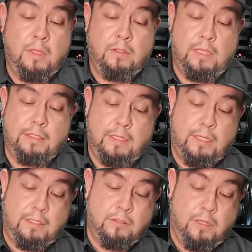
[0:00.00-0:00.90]
So as I
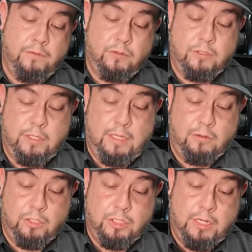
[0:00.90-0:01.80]
take this off, you'll see
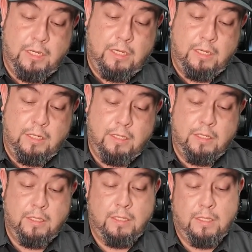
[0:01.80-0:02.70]
how shiny
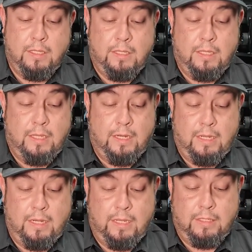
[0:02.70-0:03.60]

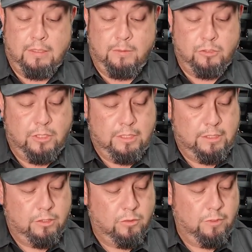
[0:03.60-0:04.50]
and nice. I'm going to try not to
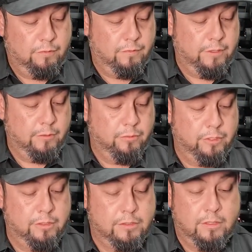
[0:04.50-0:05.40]
get too many
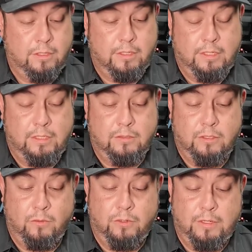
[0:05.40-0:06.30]
fingerprints on it
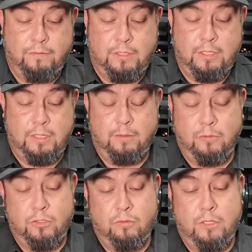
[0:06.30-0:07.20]
so that we don't have to clean it
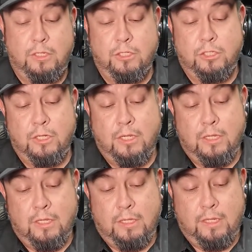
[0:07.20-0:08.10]
up too much
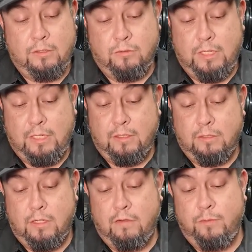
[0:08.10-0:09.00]
as we're taking
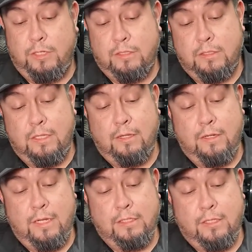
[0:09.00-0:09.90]
this off. But you can see how
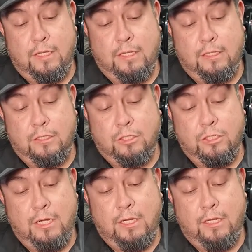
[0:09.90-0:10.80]
nice and
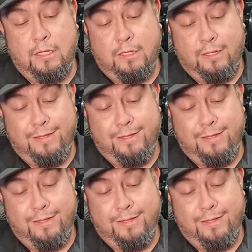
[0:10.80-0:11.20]
shiny.